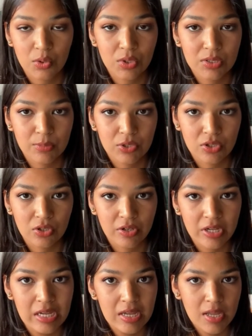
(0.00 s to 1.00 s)
Louis,
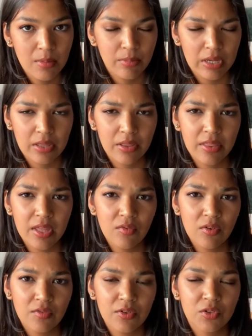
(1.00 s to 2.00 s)
Missouri, but they
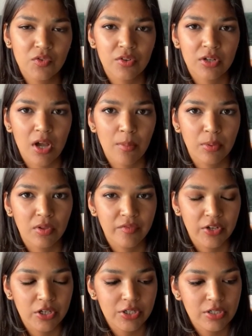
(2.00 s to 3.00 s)
refused for a couple
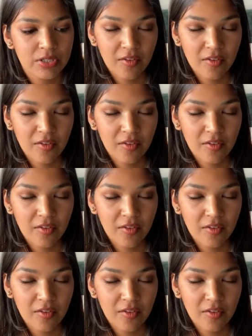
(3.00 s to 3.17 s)
of years.